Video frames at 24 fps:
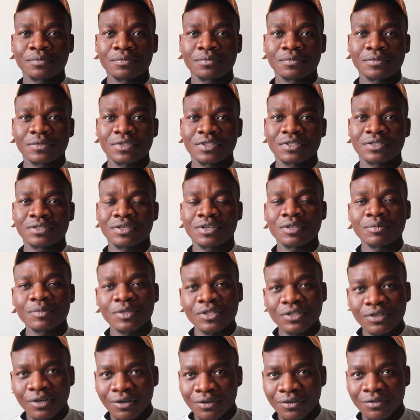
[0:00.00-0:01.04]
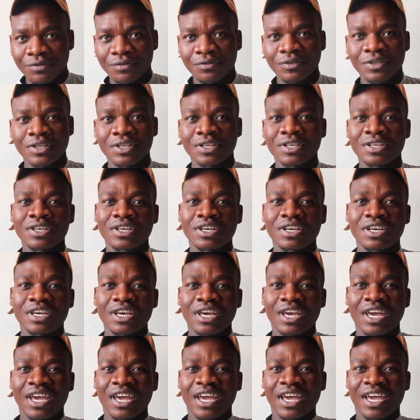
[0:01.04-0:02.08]
cinematography,
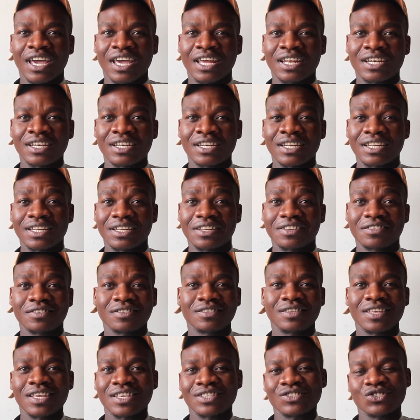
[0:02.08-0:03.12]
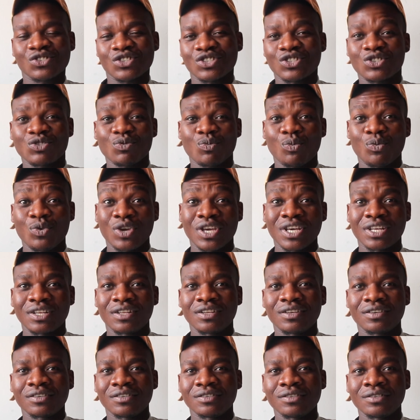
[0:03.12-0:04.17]
and there's just weird
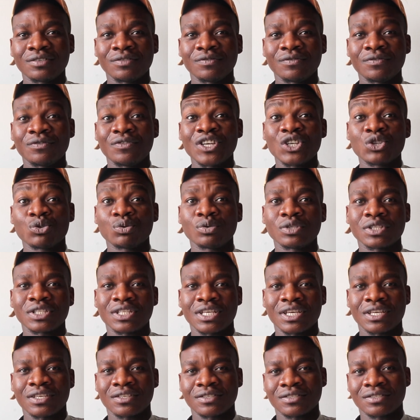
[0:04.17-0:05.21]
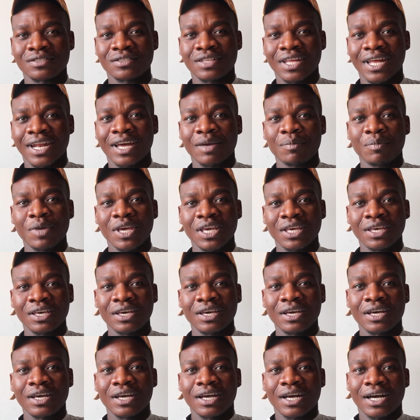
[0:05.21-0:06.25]
little visual things that I make,
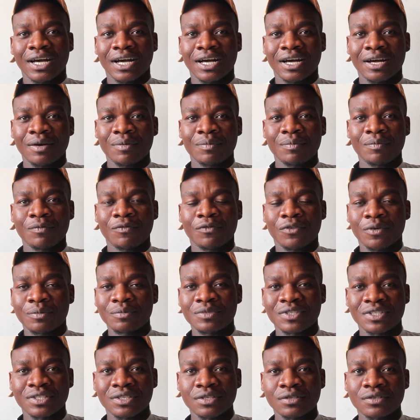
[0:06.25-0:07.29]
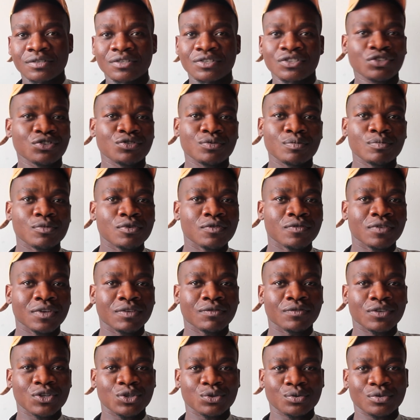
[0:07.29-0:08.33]
from stills to moving
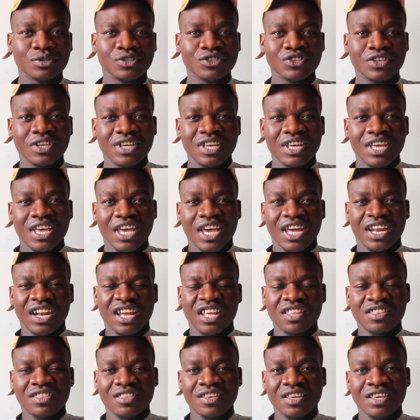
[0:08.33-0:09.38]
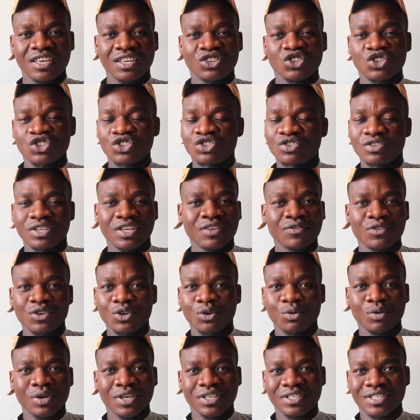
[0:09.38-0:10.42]
visuals. And I think, just to give you a
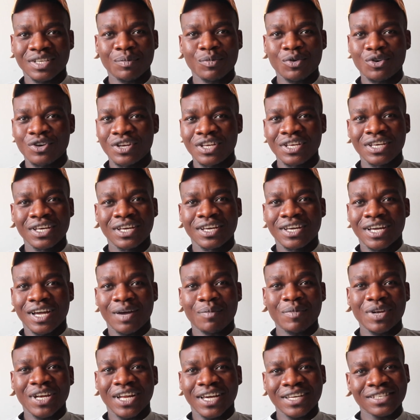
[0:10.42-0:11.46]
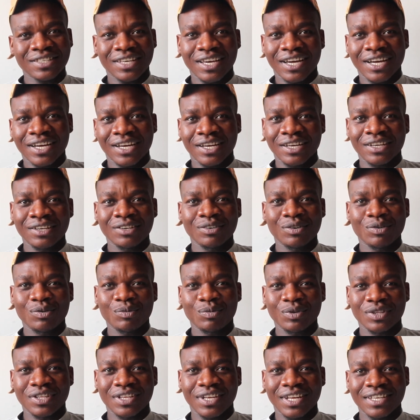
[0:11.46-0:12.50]
quick summary, I'm a nice guy
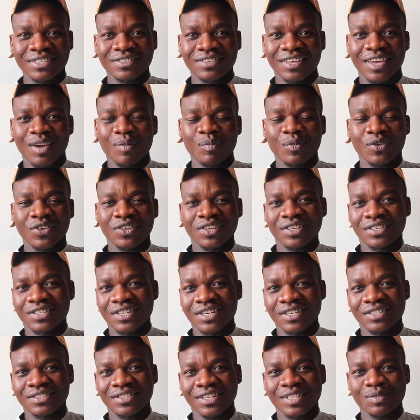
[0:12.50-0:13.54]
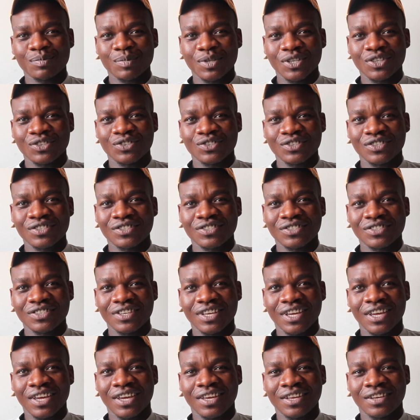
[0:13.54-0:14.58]
with a nice camera that takes nice pictures,
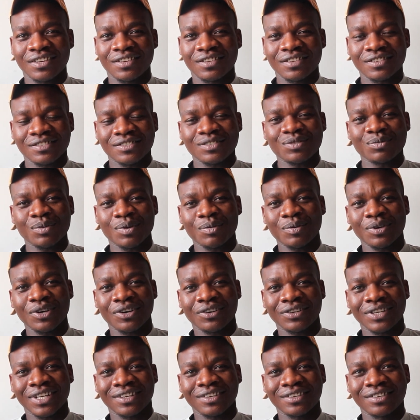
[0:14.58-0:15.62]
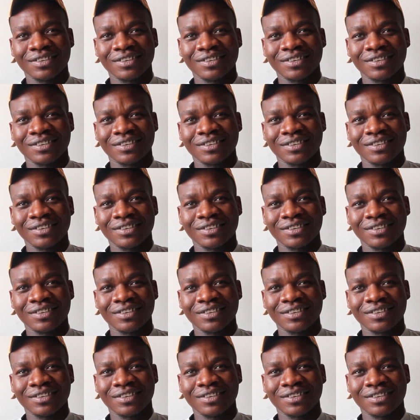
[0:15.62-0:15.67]
and this is where we are now.